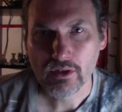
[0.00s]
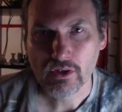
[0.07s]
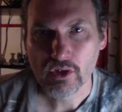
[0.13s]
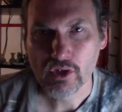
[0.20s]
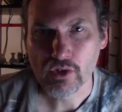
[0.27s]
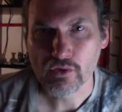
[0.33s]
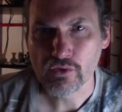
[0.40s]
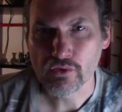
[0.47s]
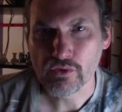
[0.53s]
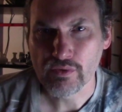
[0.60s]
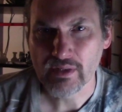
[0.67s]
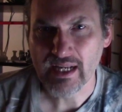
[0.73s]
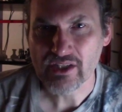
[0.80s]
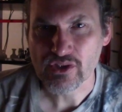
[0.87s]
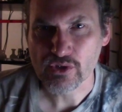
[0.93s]
you
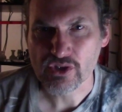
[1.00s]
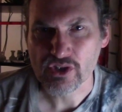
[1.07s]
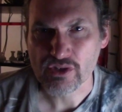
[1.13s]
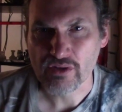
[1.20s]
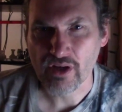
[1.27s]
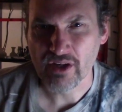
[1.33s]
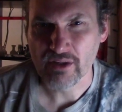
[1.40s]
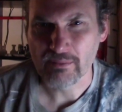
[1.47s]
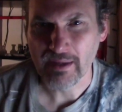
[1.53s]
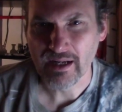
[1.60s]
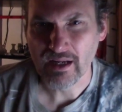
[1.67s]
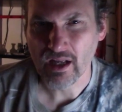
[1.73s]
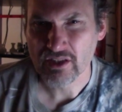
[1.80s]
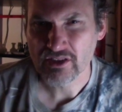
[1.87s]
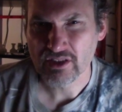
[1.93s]
realize you're surrounded by
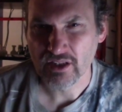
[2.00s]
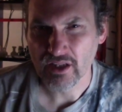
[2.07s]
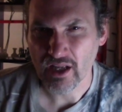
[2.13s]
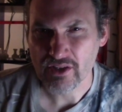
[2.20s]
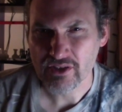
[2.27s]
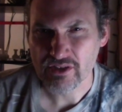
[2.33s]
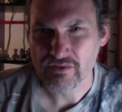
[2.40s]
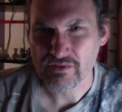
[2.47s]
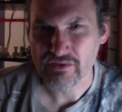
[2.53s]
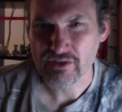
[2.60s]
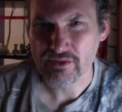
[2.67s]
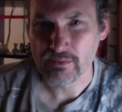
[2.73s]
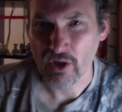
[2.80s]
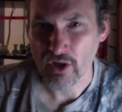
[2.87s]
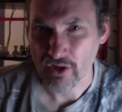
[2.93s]
lots and lots of
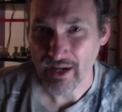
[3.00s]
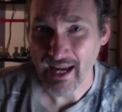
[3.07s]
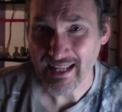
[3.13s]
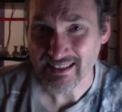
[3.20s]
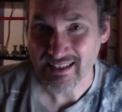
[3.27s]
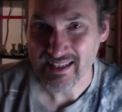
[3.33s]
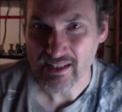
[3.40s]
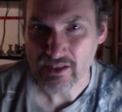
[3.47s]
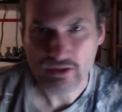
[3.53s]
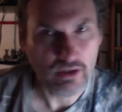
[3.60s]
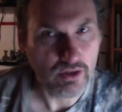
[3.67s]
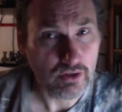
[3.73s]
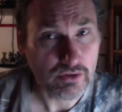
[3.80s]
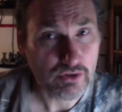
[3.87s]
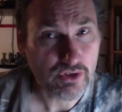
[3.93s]
smaller entities
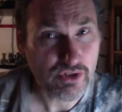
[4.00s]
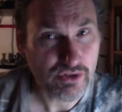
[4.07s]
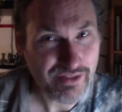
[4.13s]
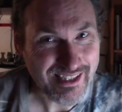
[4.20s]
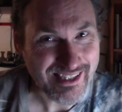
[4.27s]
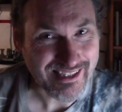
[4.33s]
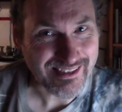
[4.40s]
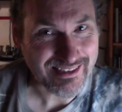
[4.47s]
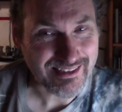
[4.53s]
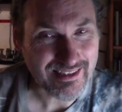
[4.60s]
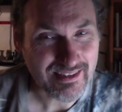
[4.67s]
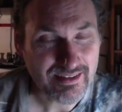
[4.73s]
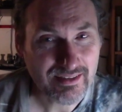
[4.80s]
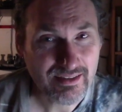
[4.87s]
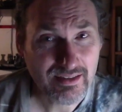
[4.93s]
called trees.
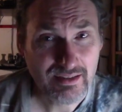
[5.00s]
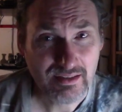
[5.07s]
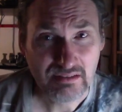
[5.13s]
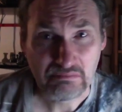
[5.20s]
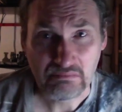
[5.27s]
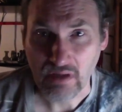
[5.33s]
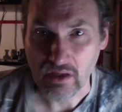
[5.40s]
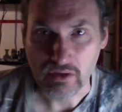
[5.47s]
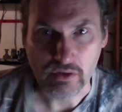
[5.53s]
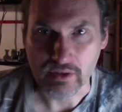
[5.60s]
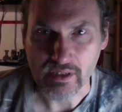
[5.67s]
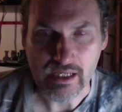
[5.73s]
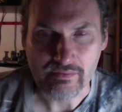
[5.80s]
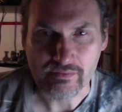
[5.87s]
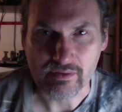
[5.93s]
You can
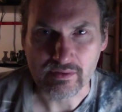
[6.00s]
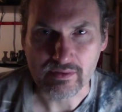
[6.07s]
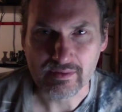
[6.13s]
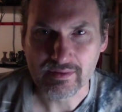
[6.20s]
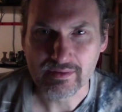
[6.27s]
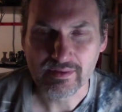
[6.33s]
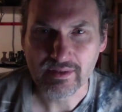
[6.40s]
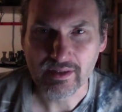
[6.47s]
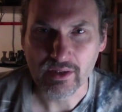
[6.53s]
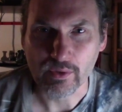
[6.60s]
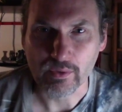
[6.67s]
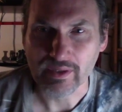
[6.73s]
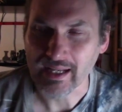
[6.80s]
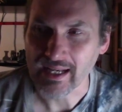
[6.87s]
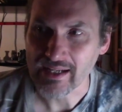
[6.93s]
even,
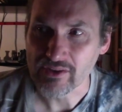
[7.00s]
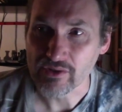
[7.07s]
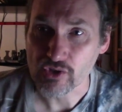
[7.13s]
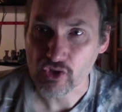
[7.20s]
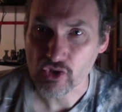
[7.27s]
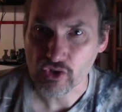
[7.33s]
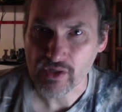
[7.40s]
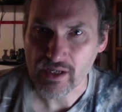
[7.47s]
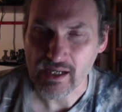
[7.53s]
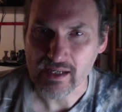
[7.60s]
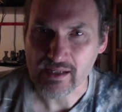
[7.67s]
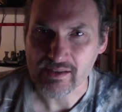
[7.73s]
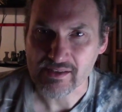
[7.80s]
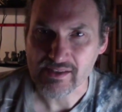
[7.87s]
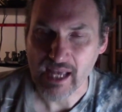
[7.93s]
get into the tree
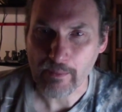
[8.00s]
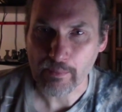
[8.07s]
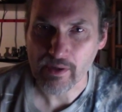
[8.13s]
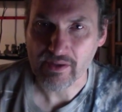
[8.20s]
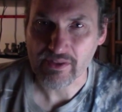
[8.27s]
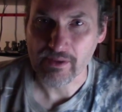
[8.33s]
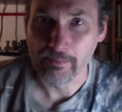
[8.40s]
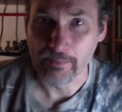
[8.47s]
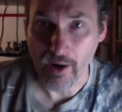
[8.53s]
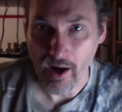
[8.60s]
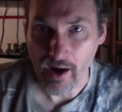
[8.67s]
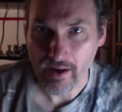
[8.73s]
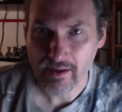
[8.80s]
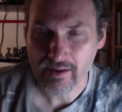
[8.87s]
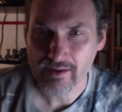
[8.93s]
and separate the
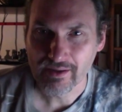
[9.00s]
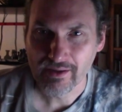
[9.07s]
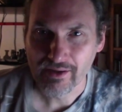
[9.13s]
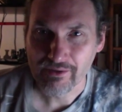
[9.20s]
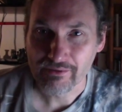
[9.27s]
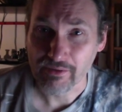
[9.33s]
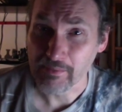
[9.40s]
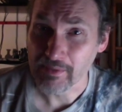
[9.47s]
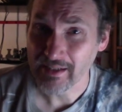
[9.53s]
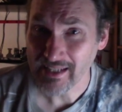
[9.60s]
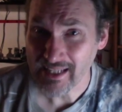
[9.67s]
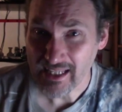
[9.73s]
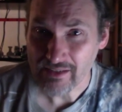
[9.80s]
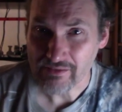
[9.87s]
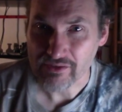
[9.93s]
bark from the
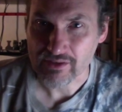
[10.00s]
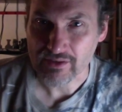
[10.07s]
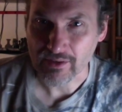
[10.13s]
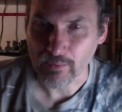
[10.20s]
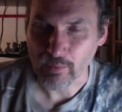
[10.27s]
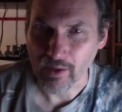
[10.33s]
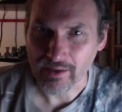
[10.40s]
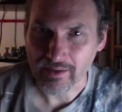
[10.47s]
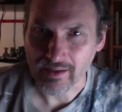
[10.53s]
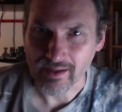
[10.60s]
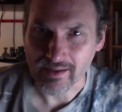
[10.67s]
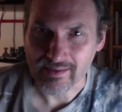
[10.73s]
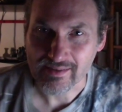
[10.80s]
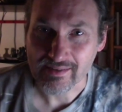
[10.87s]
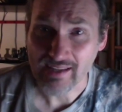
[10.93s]
leaves and
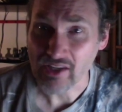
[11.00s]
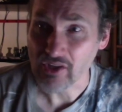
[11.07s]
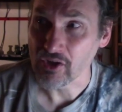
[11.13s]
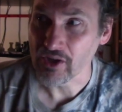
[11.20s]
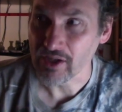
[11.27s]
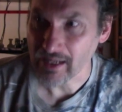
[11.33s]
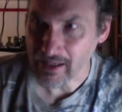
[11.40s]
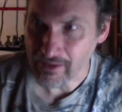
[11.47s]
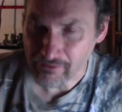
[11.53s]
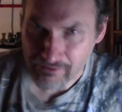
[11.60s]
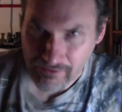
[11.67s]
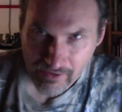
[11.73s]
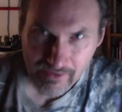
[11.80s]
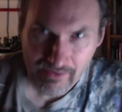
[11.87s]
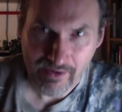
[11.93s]
whatnot. Then you can get in
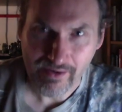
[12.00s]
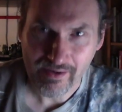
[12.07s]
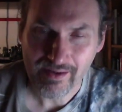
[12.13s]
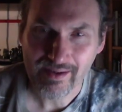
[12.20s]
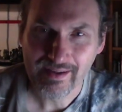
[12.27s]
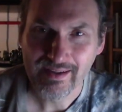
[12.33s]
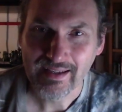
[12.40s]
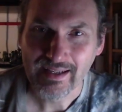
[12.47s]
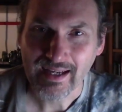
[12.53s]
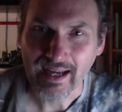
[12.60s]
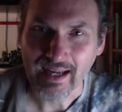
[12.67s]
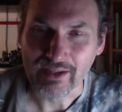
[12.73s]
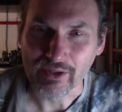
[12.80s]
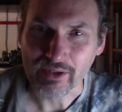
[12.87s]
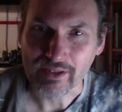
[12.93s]
further
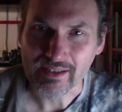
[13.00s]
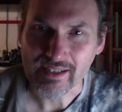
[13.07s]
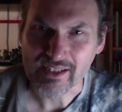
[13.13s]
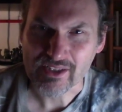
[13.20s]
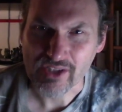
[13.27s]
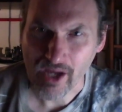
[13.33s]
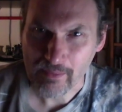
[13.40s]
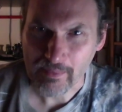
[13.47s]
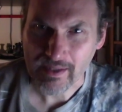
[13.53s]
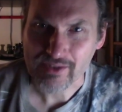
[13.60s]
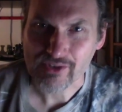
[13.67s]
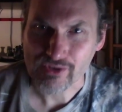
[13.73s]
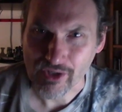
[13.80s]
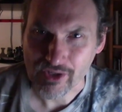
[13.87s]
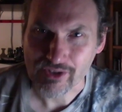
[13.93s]
and look at the atomic
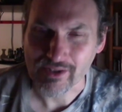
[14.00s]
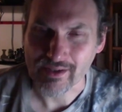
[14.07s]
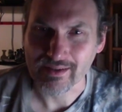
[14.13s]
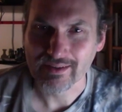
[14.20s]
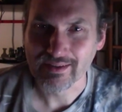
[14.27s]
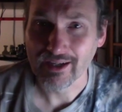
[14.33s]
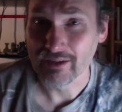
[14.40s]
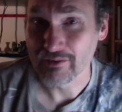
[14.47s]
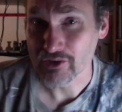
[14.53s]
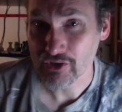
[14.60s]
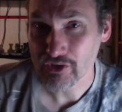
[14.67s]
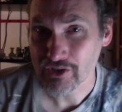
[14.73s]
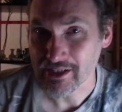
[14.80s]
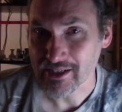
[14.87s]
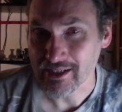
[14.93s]
structure of a
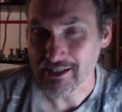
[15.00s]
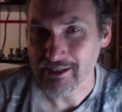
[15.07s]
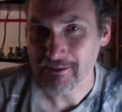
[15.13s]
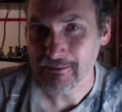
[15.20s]
tree,